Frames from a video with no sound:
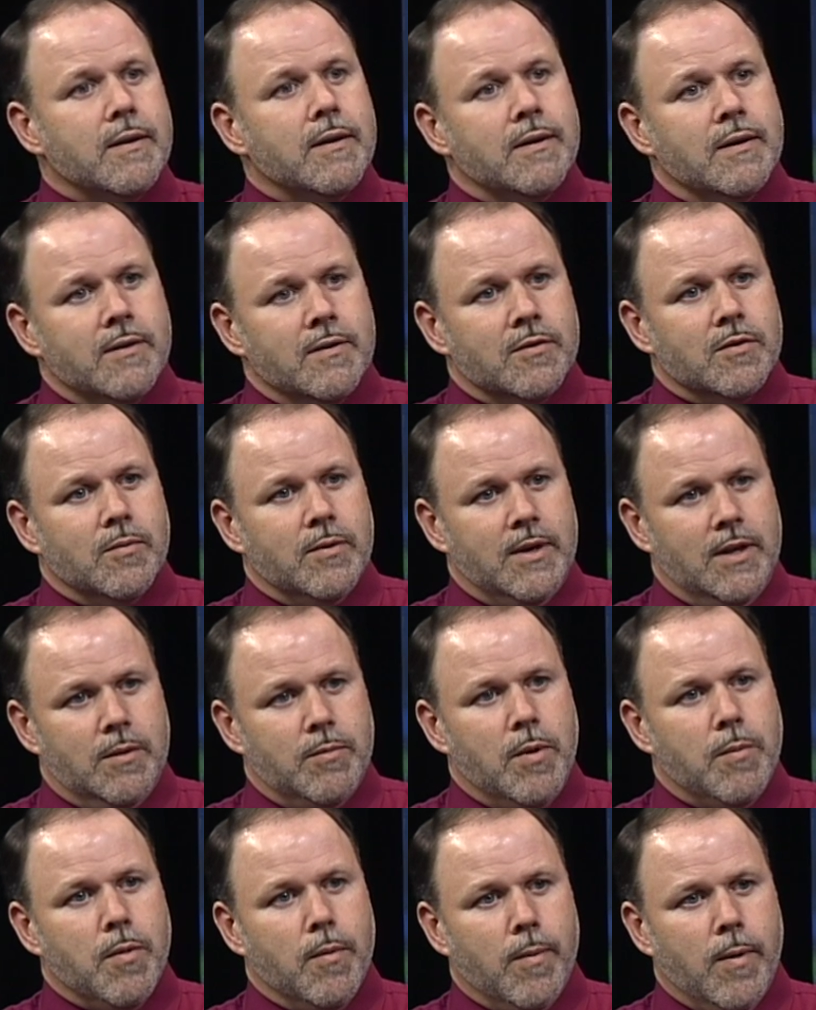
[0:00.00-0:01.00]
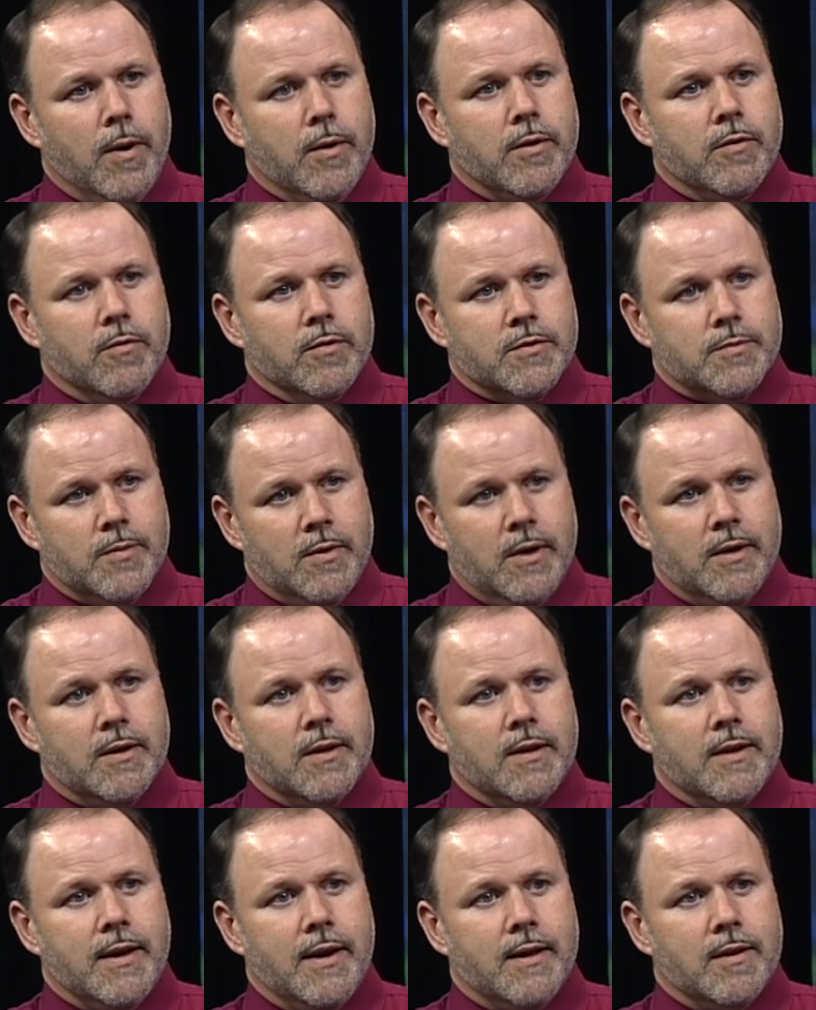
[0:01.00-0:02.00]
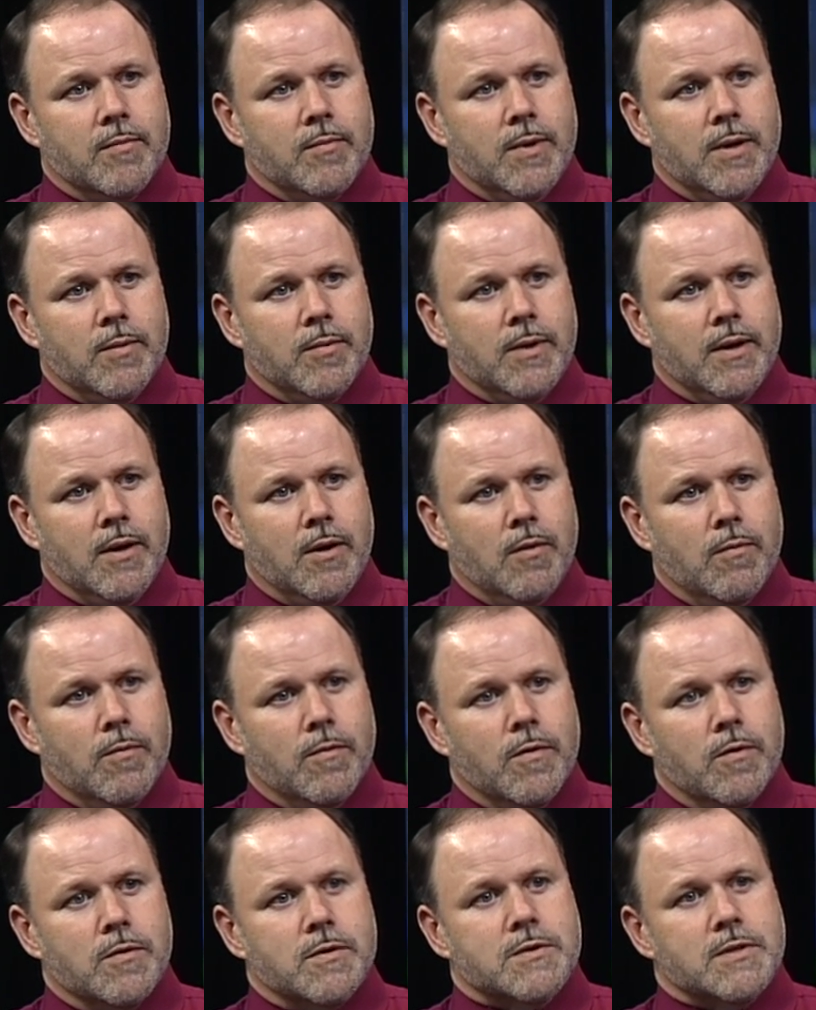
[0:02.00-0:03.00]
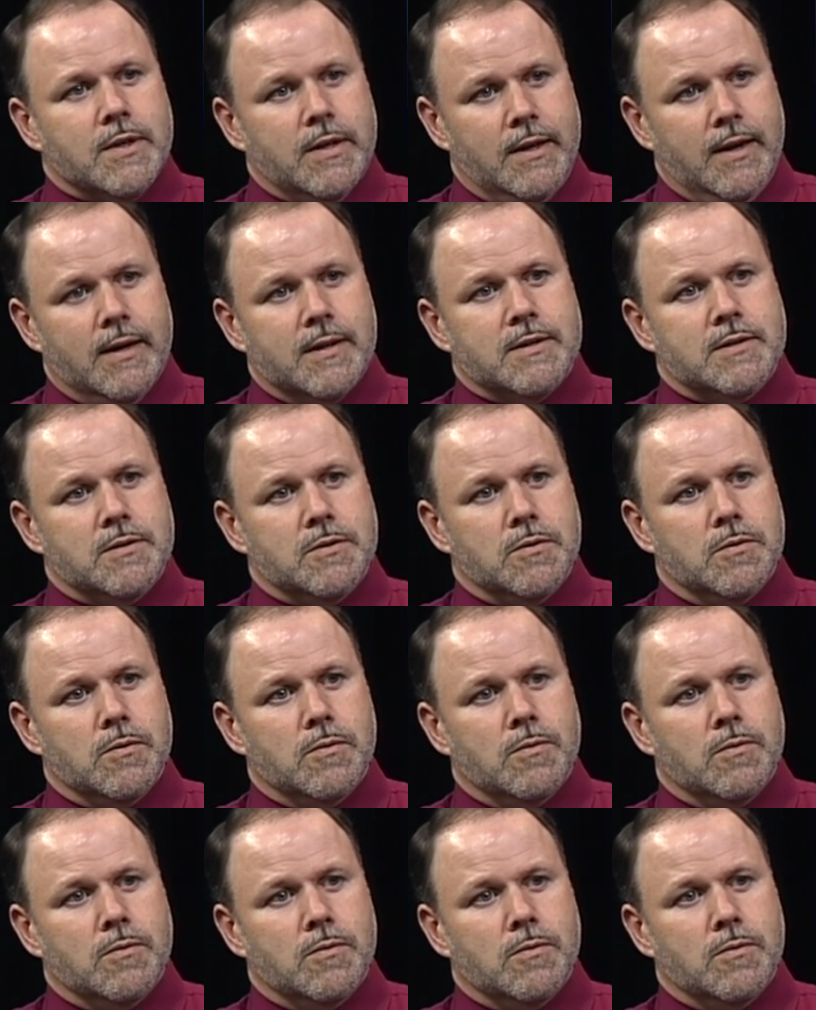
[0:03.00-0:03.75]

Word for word: Mm -hmm. So we mm-hmm. need to be prepared to respond to that and be able to help folks connect to